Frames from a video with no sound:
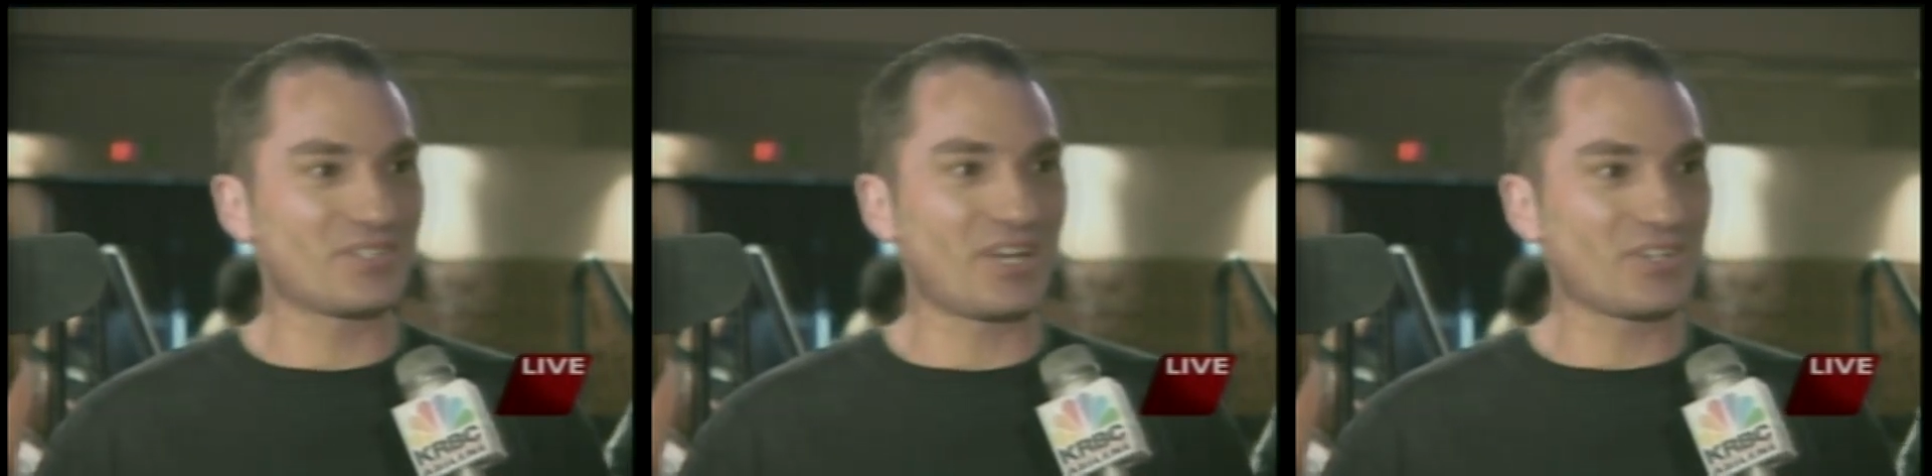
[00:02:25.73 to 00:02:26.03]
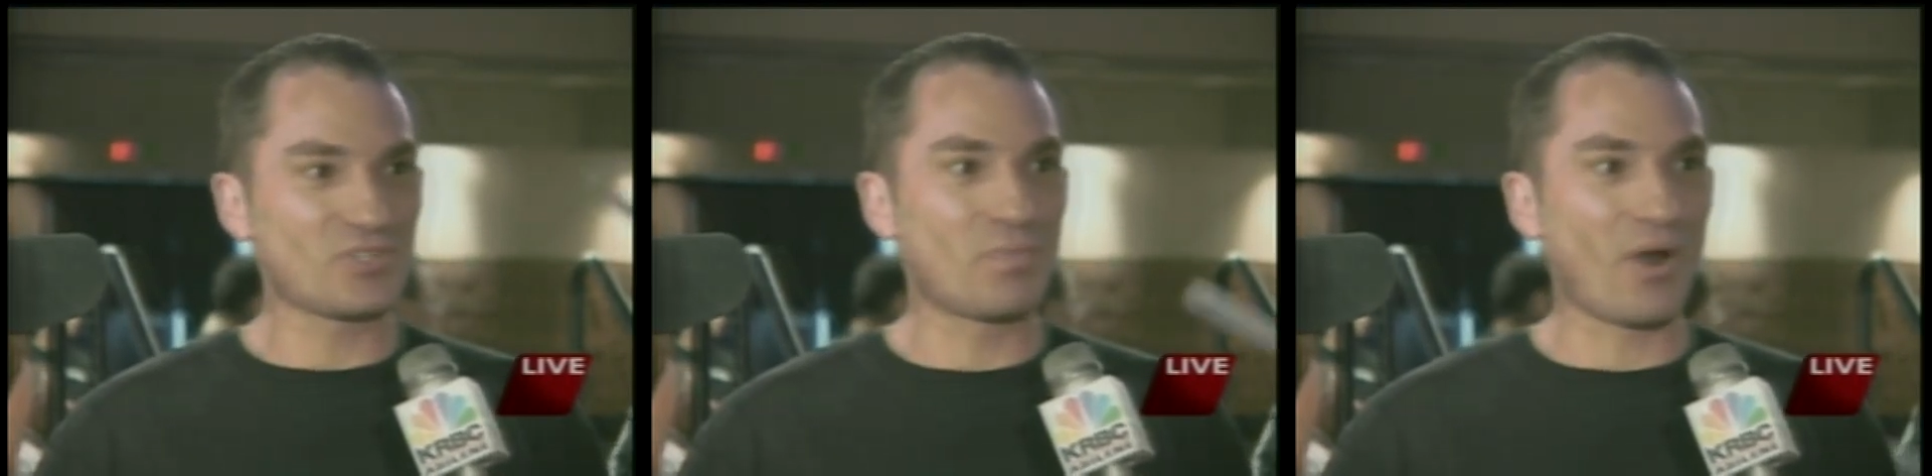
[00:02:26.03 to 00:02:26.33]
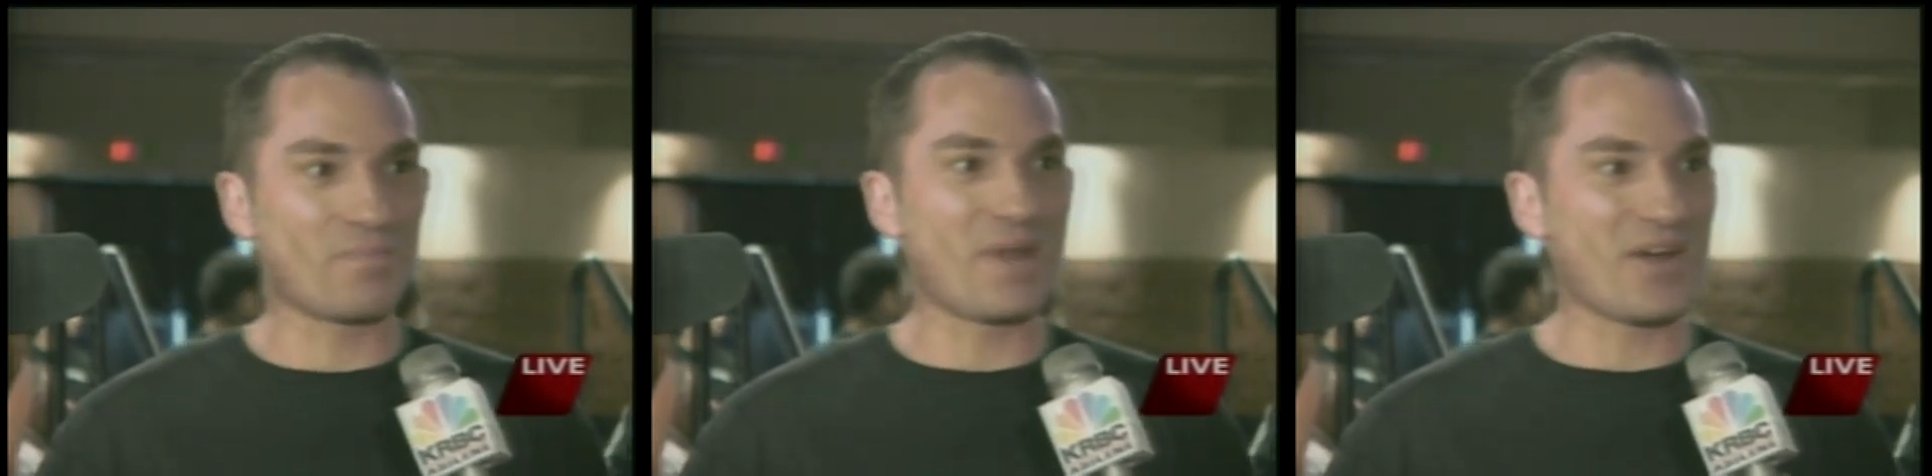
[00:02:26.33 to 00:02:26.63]
It's not just
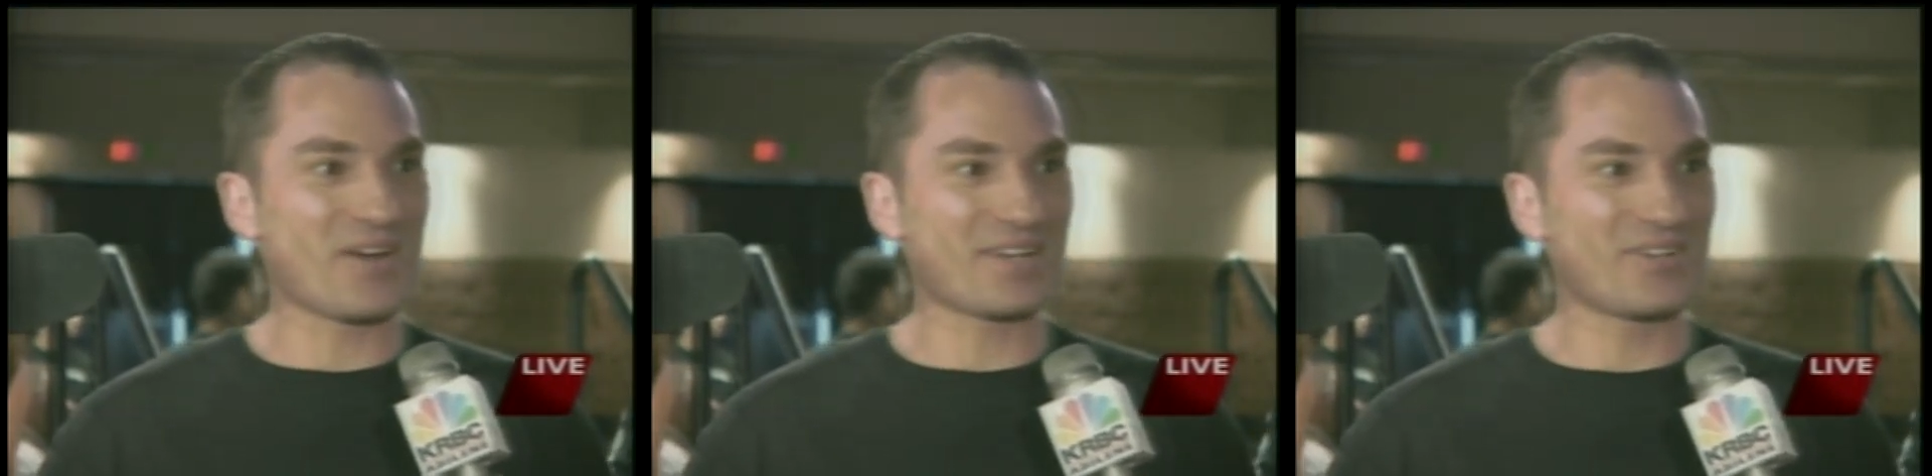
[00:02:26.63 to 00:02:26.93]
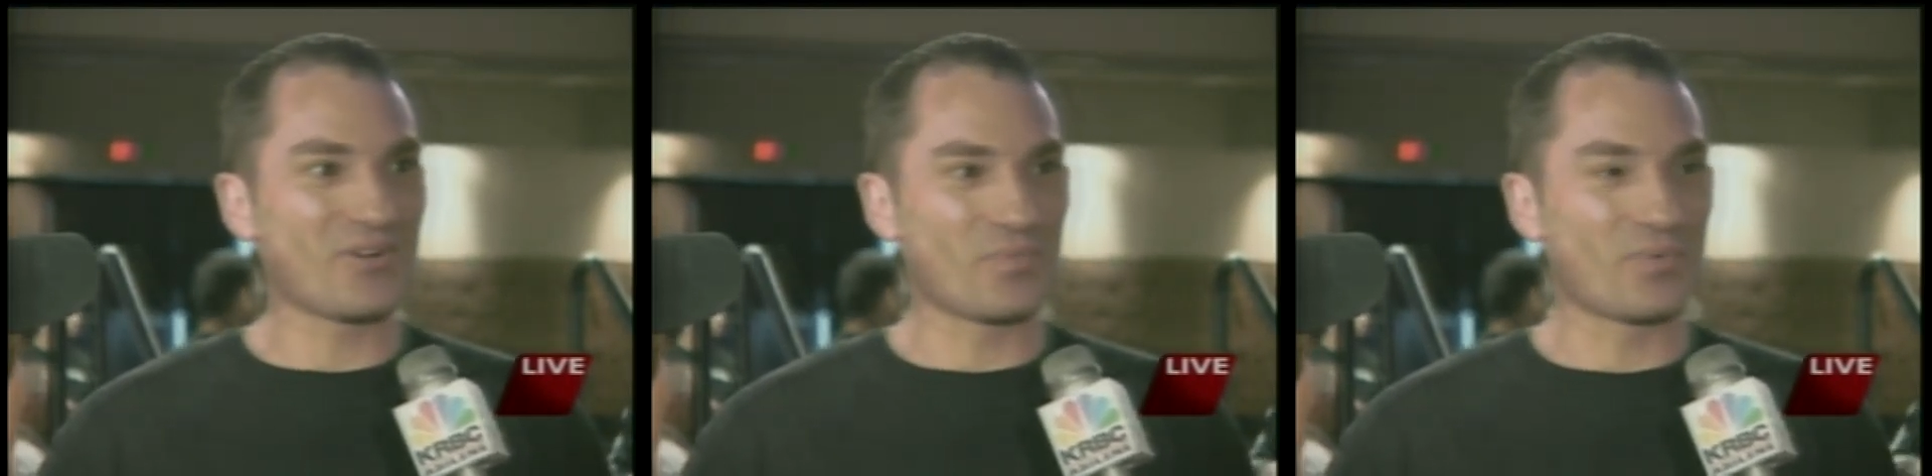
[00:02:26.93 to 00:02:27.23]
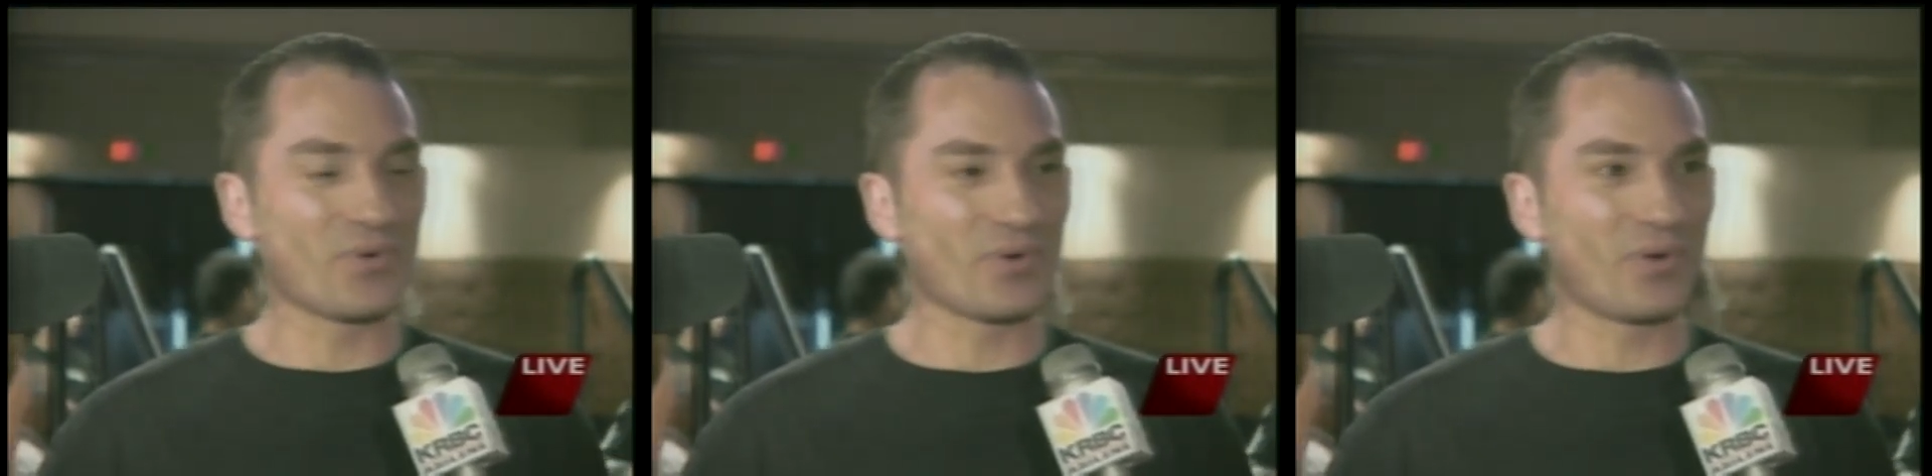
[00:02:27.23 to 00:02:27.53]
barbaric, you know, and
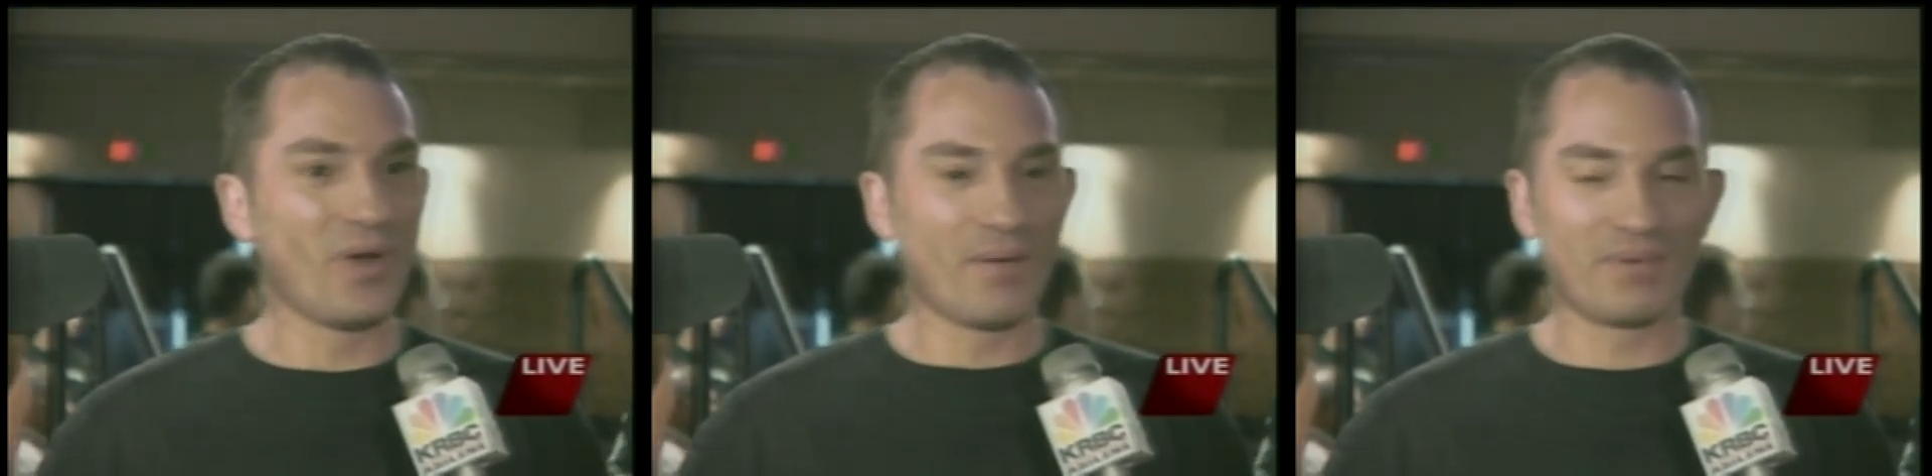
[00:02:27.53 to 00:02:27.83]
brutal.